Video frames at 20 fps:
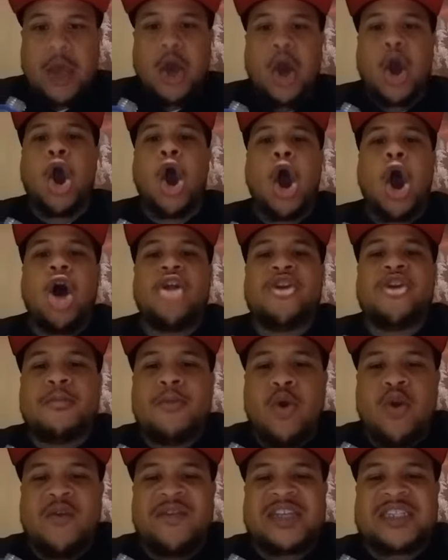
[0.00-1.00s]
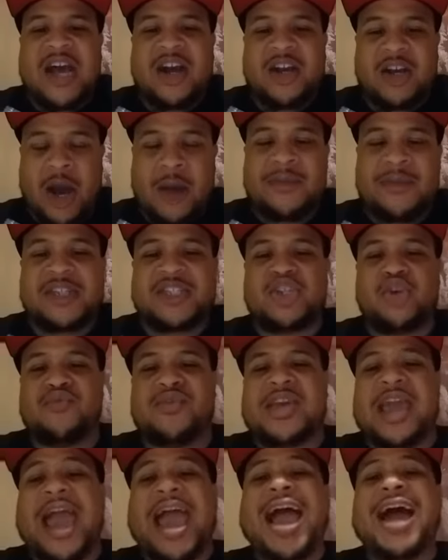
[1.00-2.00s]
All the movies are coming to
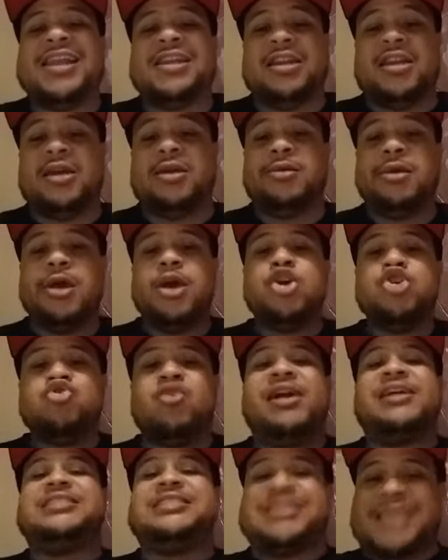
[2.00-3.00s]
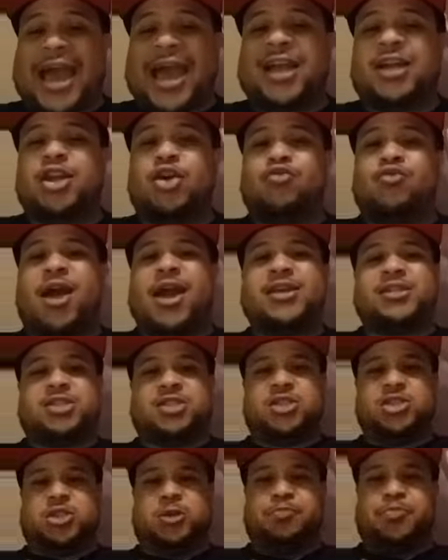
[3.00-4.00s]
reality. You're exactly right,
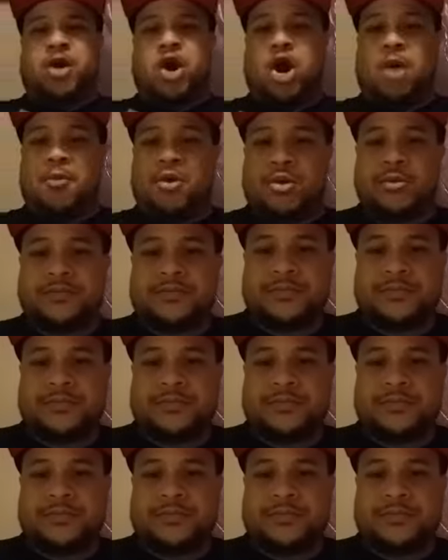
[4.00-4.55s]
Sister Palmer.